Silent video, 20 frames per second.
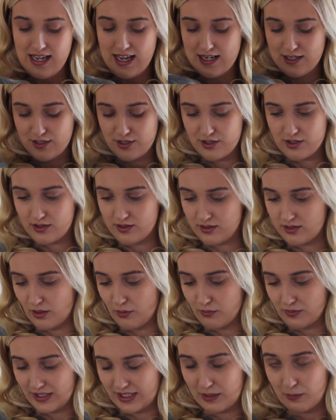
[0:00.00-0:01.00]
I just
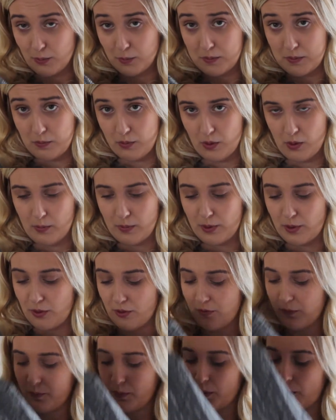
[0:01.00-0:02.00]
don't think it would be warm
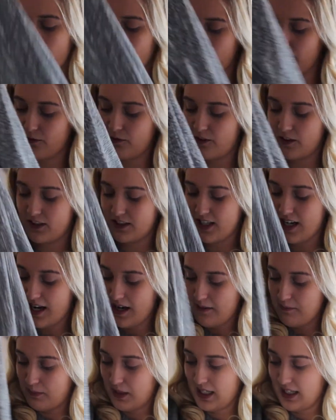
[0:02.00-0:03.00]
enough. But for the
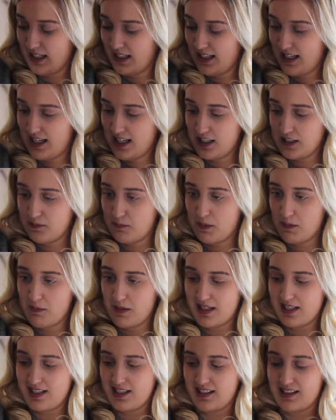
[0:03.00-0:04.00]
time being, it has been
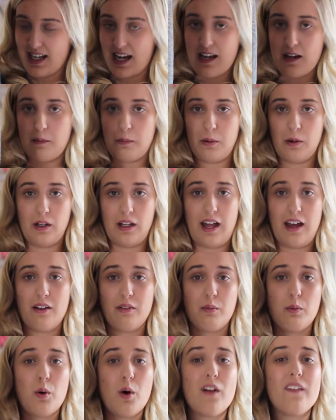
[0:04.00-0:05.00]
my staple.
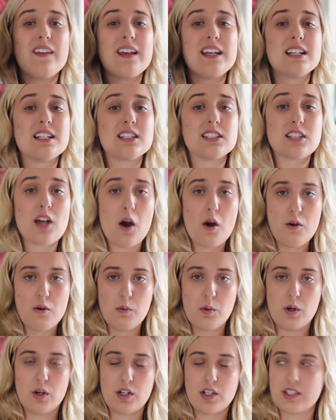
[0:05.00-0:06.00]
I've worn this so
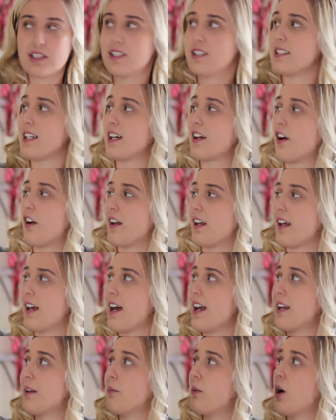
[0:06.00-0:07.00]
much since I got it.
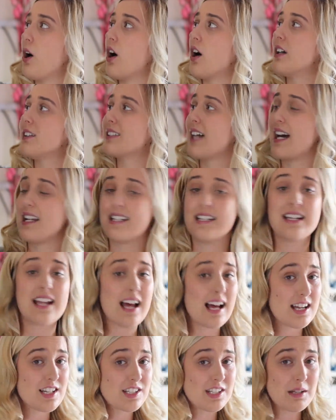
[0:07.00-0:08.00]
And it was, I didn't
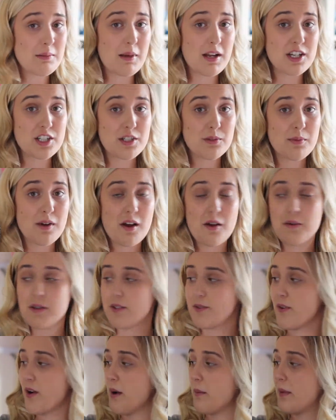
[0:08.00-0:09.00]
actually mention where it
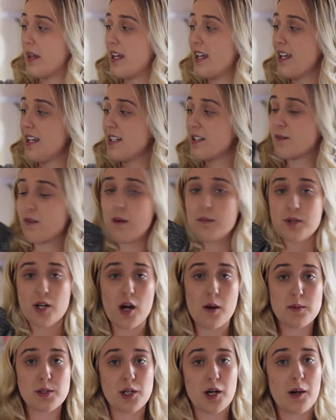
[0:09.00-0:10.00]
was from. It is from
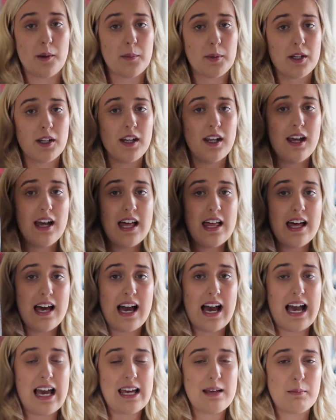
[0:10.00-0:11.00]
Topshop.
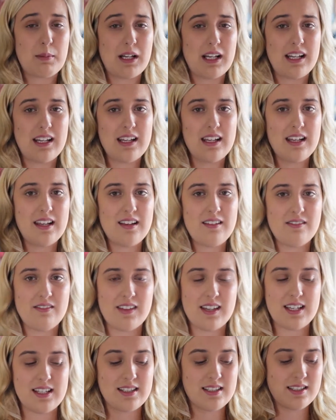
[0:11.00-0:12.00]
I believe
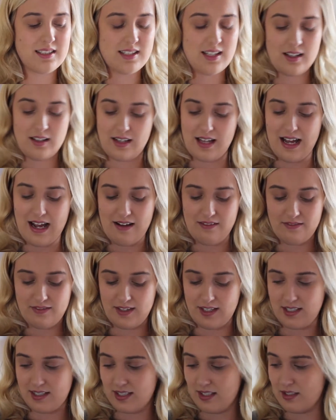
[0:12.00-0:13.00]
they still have
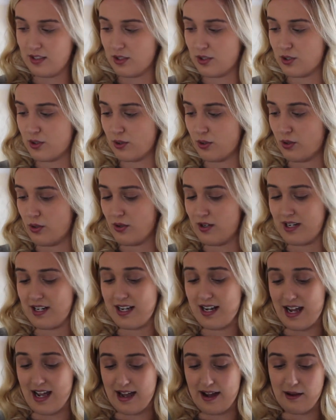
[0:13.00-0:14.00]
this in the store
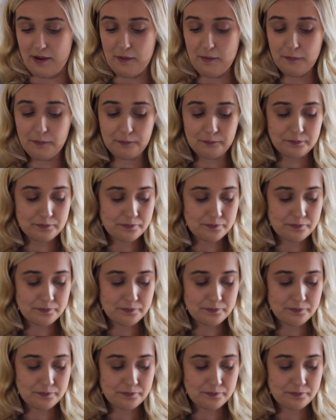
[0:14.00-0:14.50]
now.